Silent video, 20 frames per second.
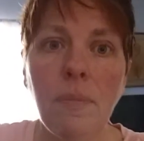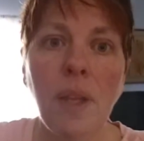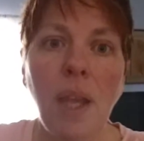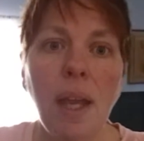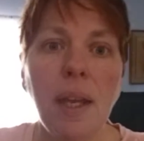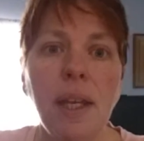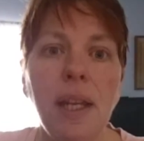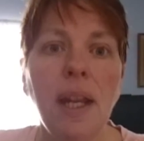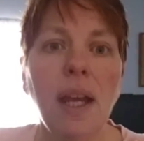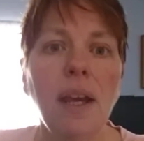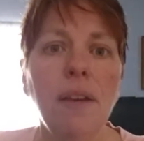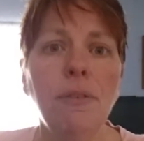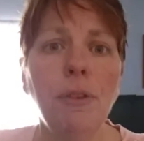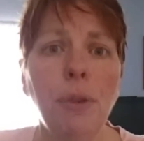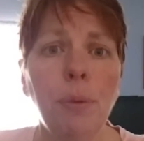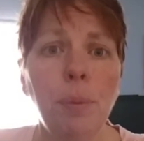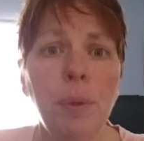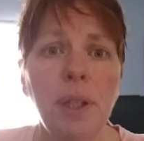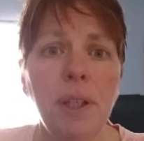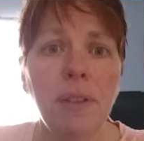I'm going to have
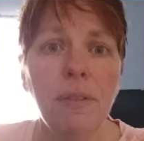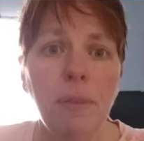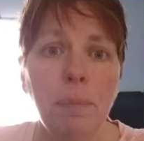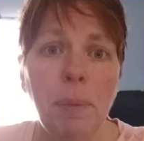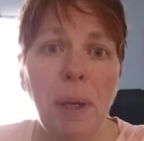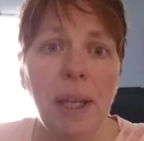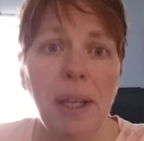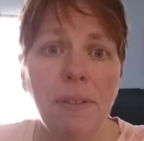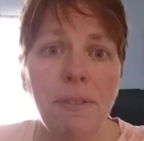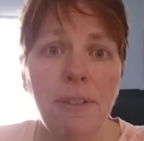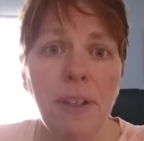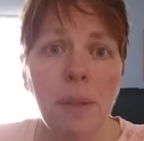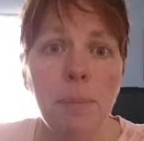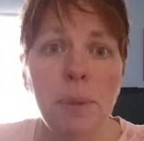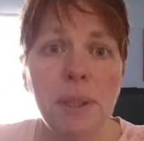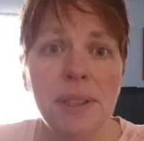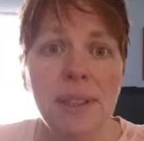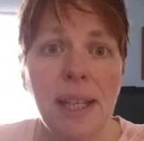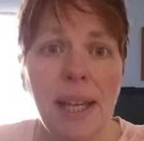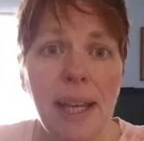3 of my
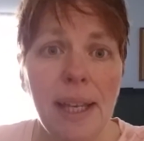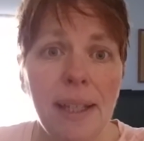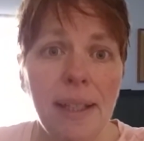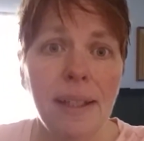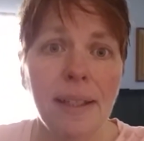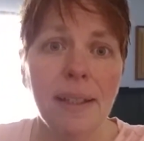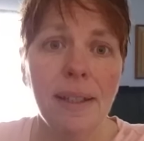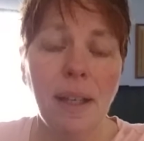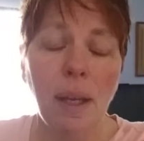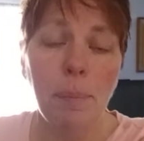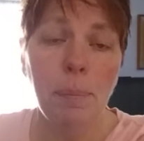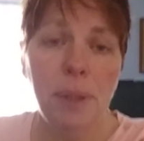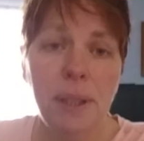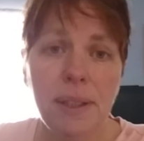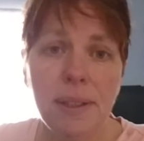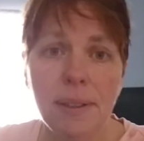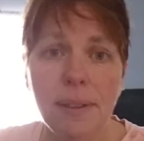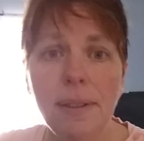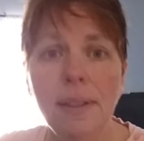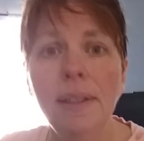famous egg
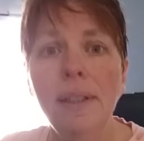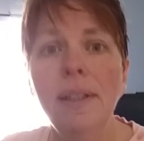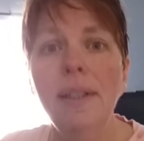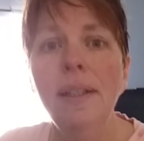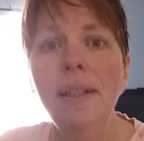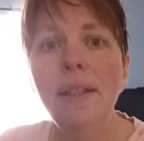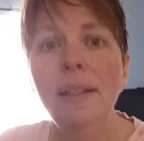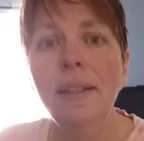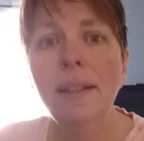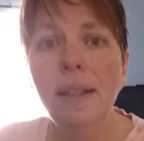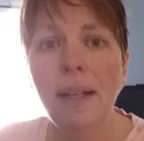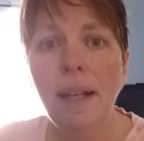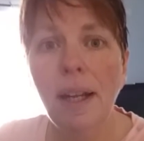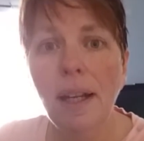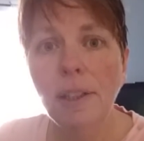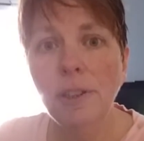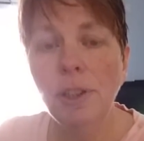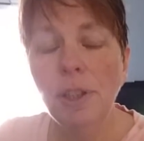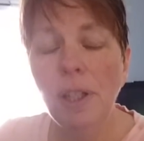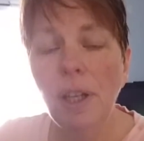cuppies that I
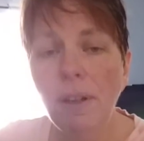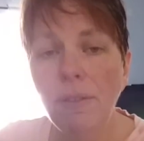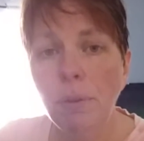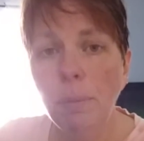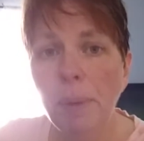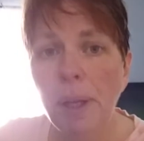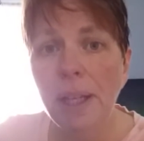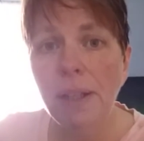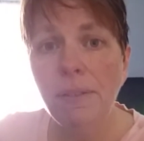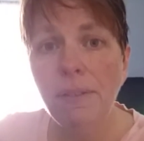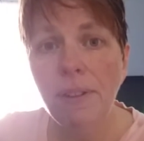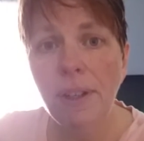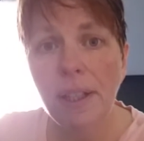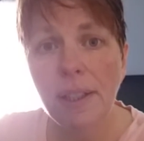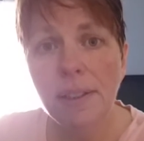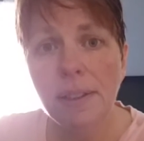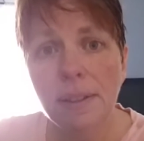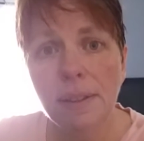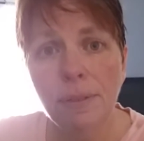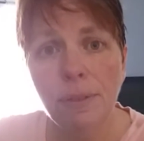actually got from Egg
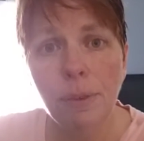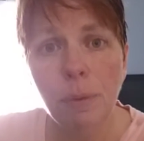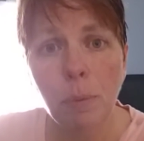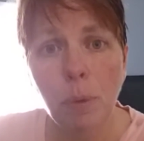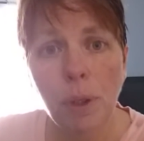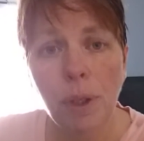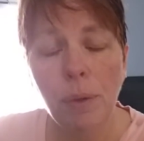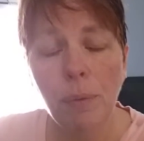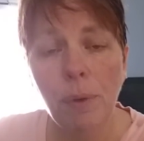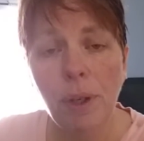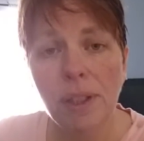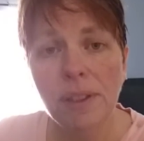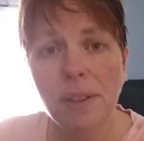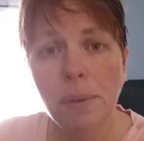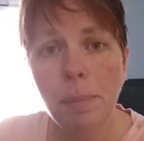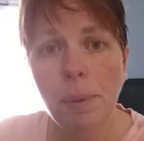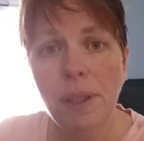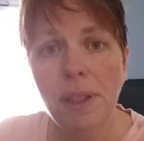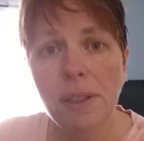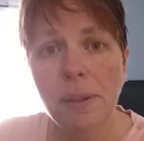Face from one of the
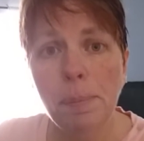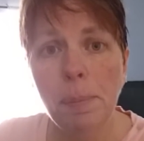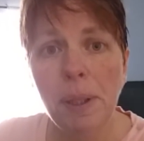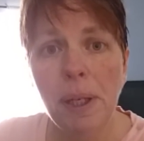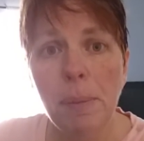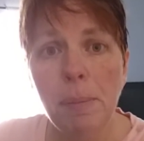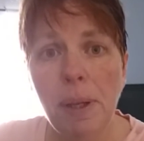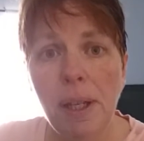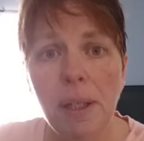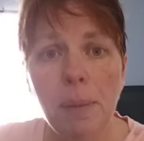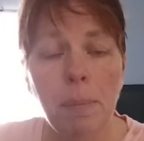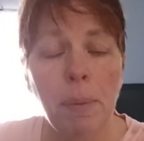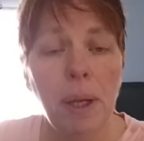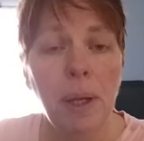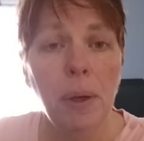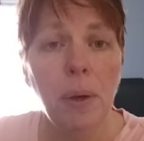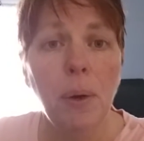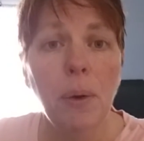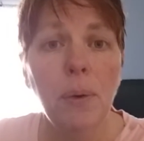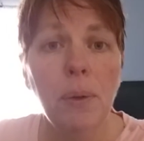recipes, but I made it
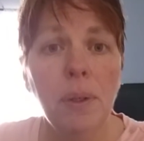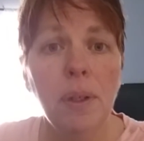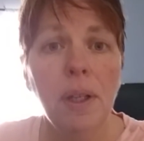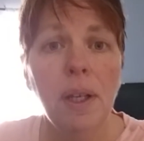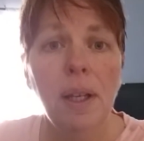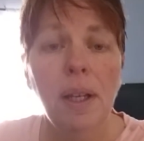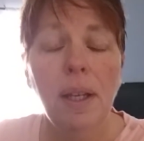my own.